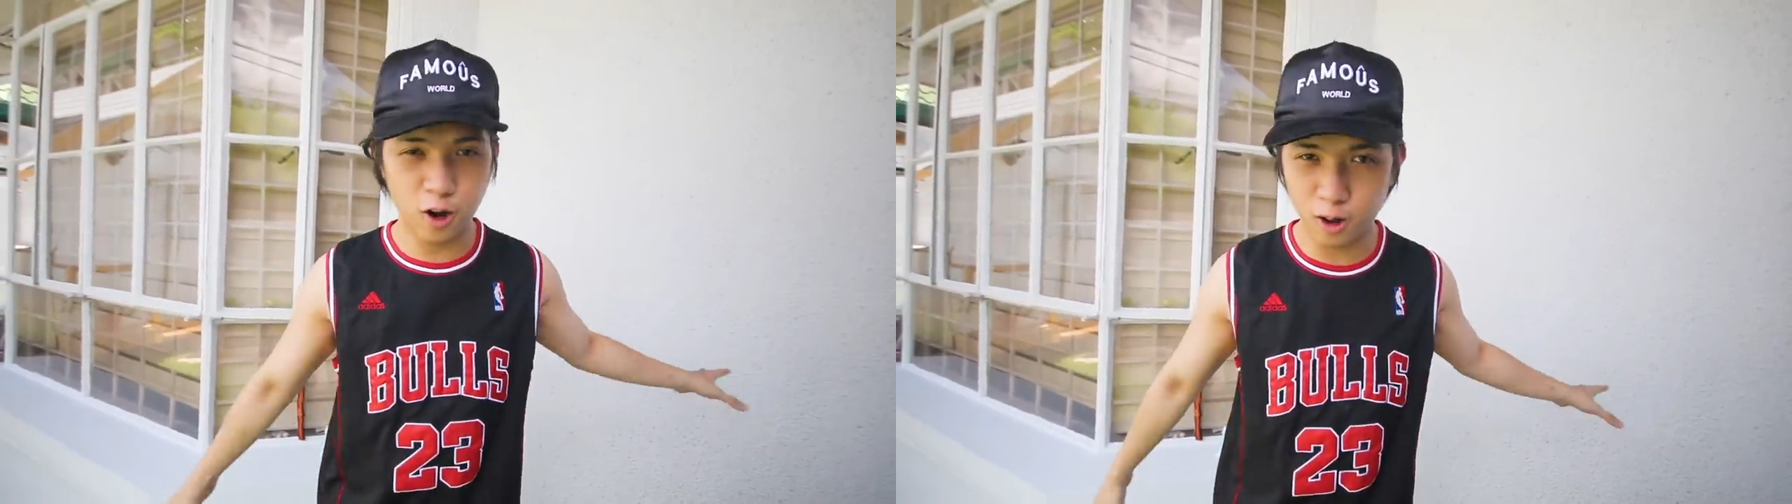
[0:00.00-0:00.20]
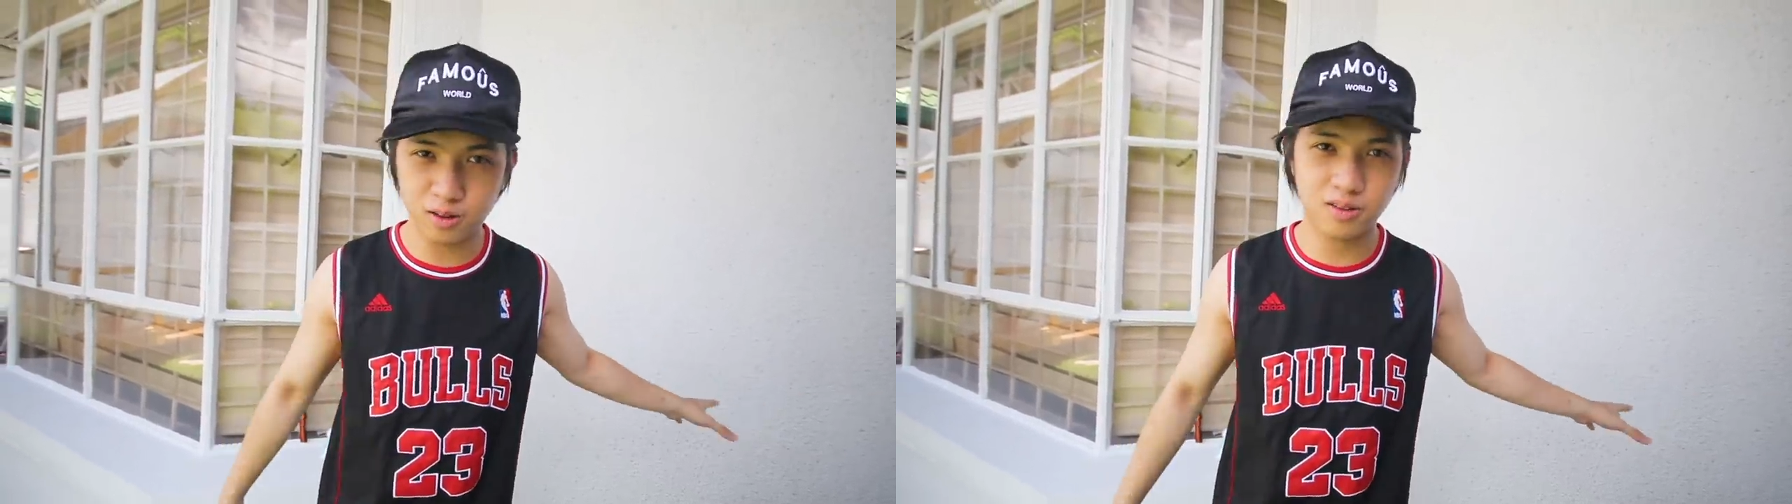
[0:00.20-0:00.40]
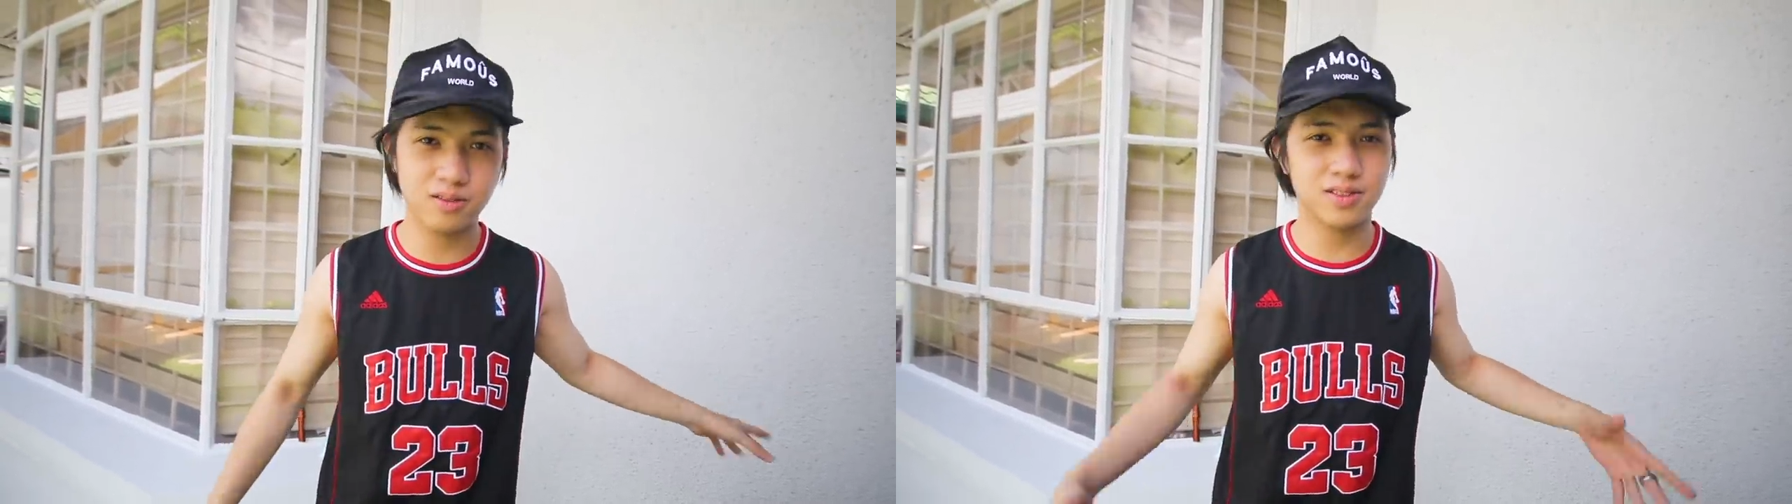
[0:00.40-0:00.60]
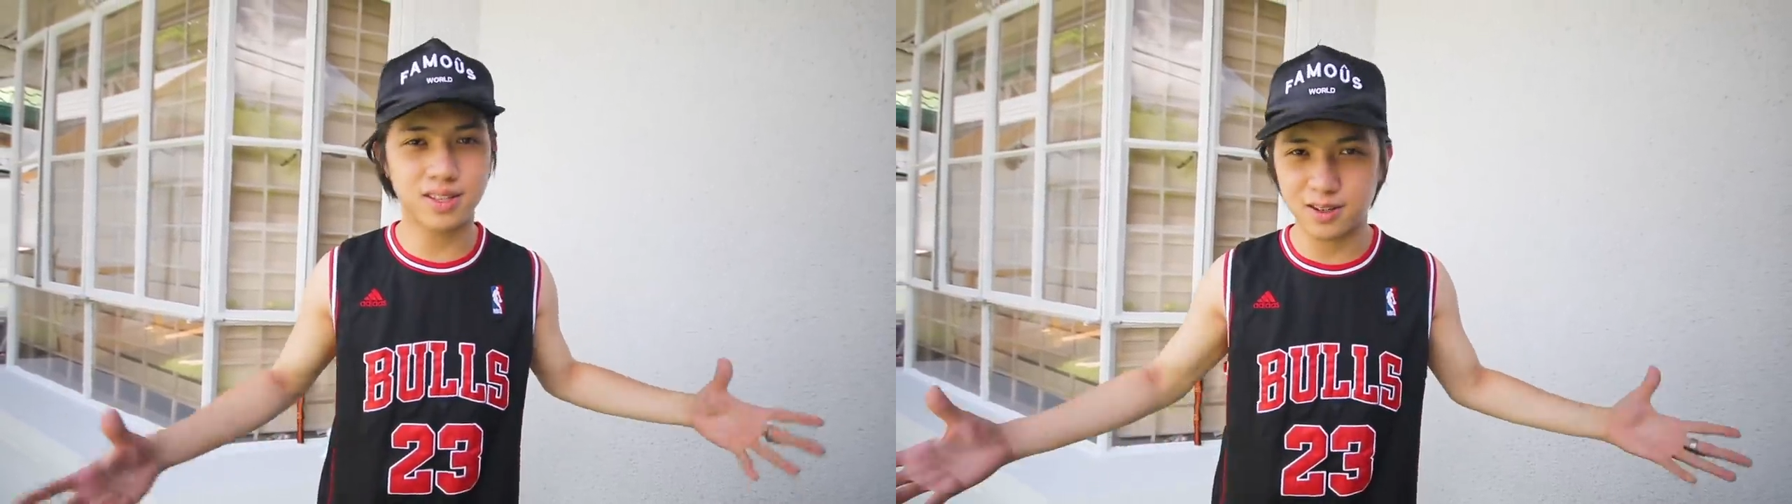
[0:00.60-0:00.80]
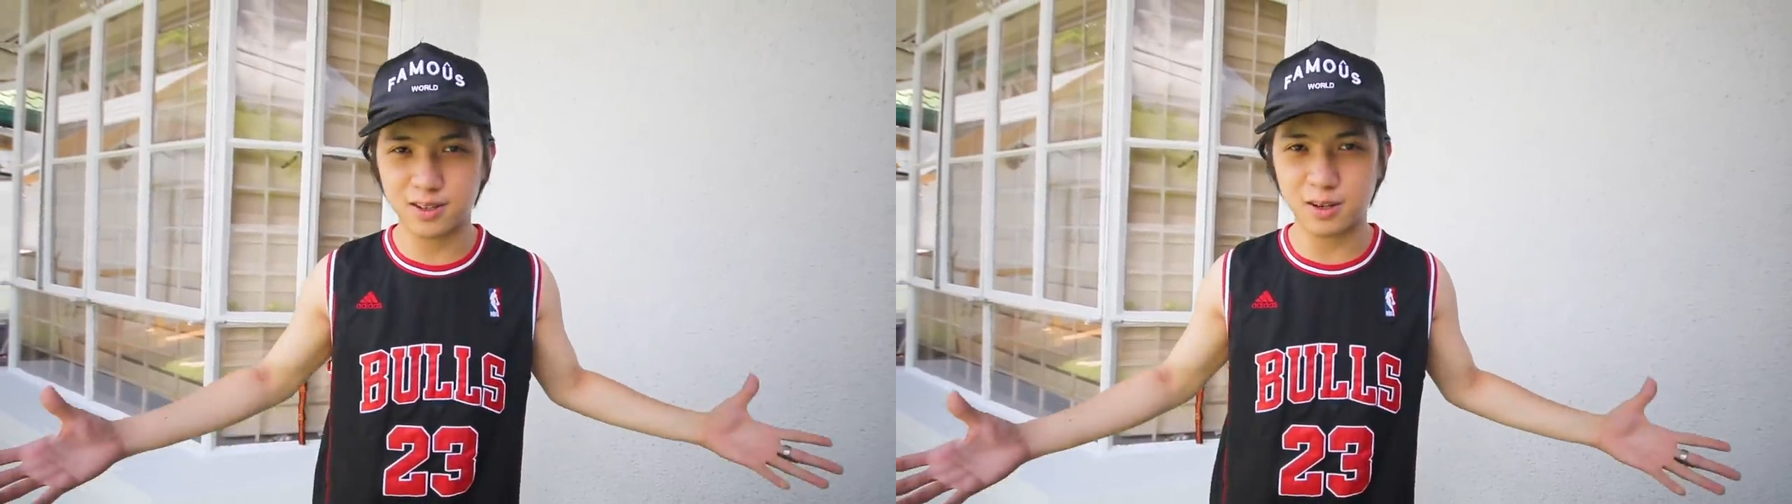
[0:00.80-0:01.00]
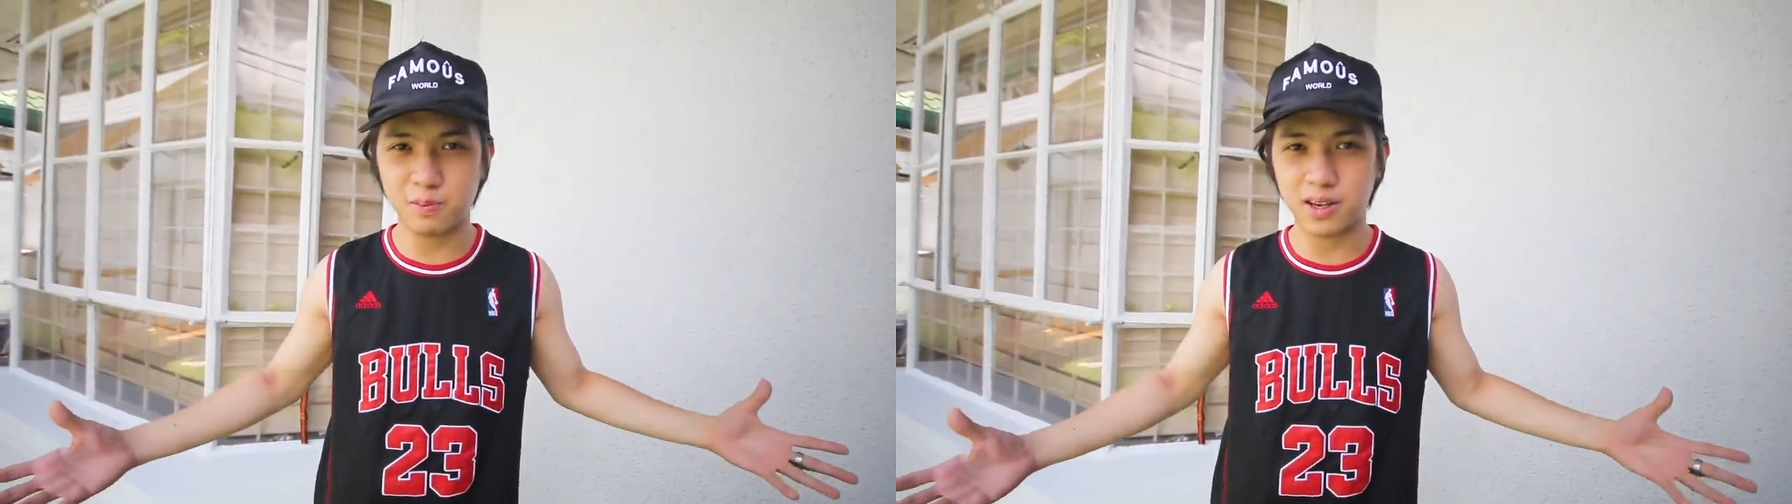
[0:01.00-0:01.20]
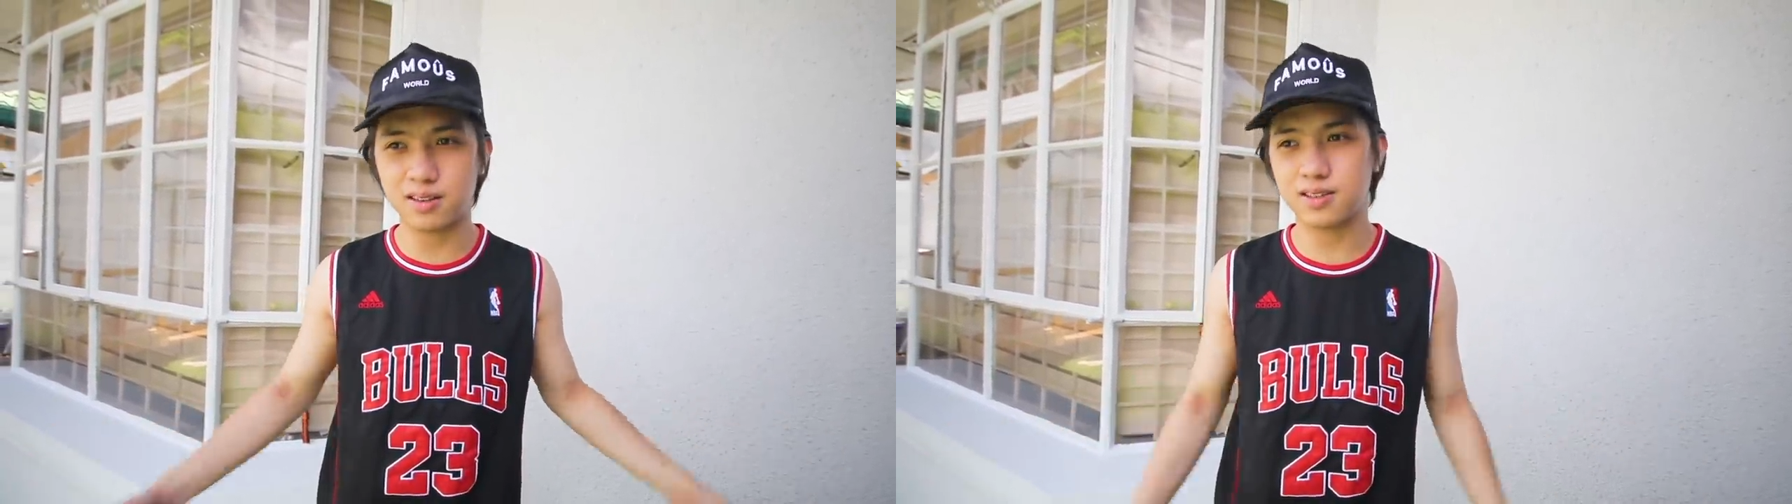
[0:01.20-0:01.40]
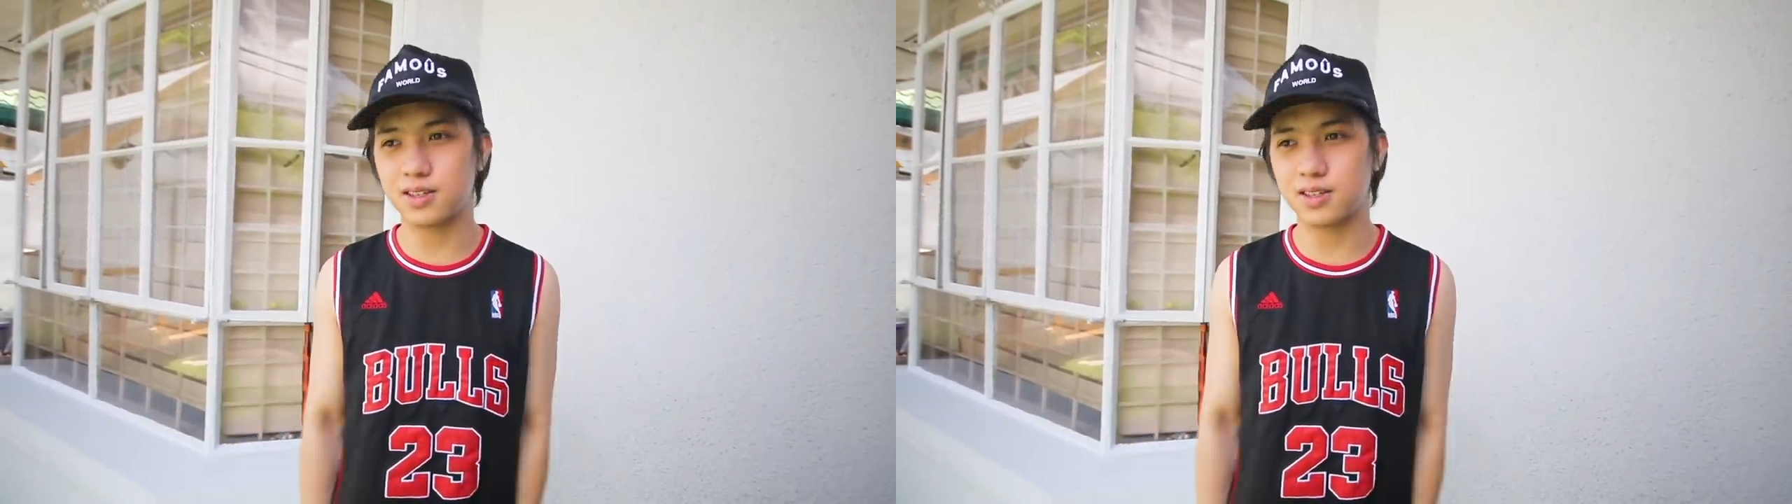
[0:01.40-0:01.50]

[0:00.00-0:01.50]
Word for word: all still sleeping.